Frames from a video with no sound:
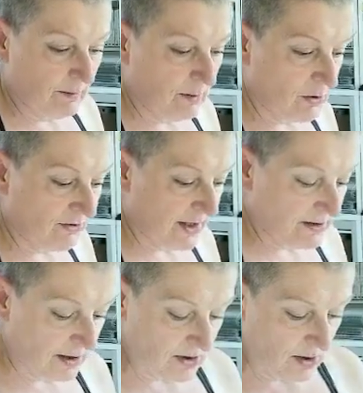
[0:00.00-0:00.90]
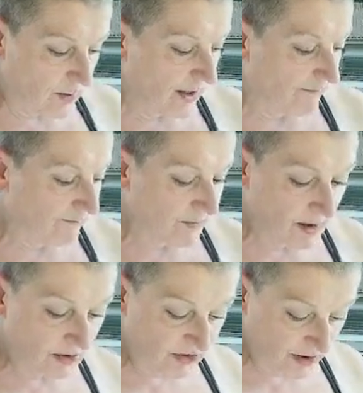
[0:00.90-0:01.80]
me move that out of the way.
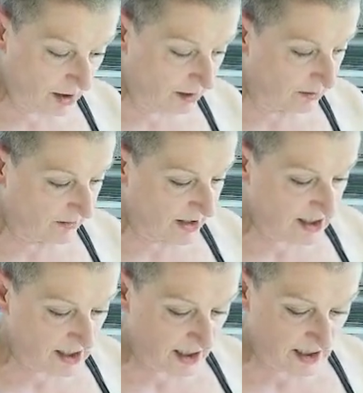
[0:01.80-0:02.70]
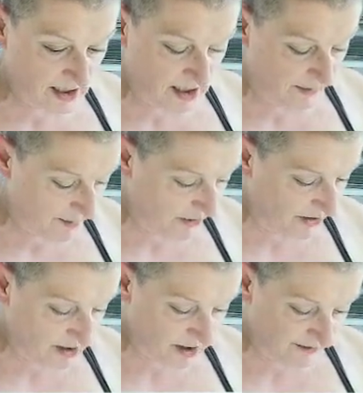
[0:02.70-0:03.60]
So this is the paper
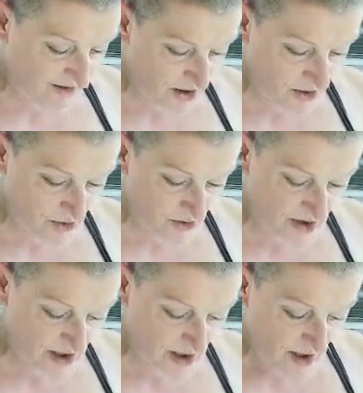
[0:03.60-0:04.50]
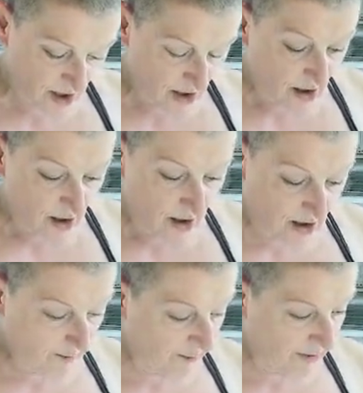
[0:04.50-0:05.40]
that I've used,
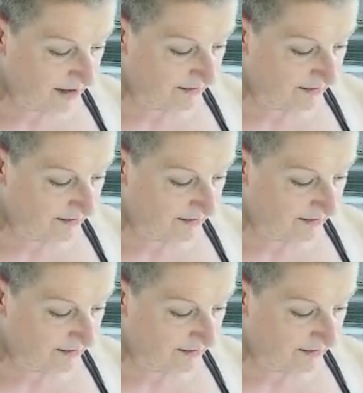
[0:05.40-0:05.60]
but I've